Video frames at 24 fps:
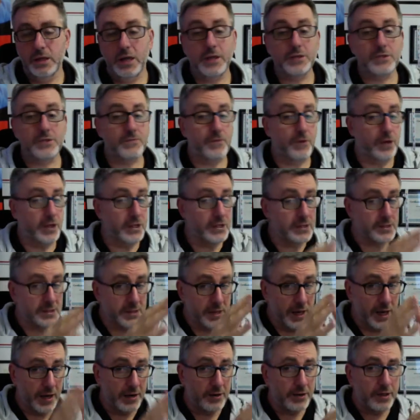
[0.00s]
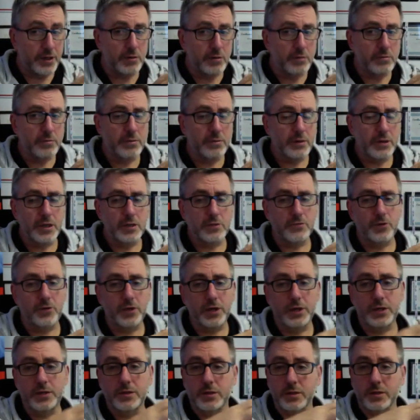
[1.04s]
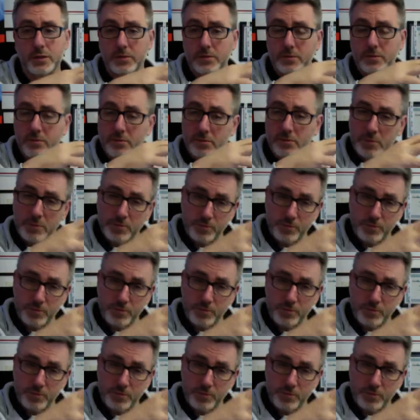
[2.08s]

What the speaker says: It's fine to start there, it's fine to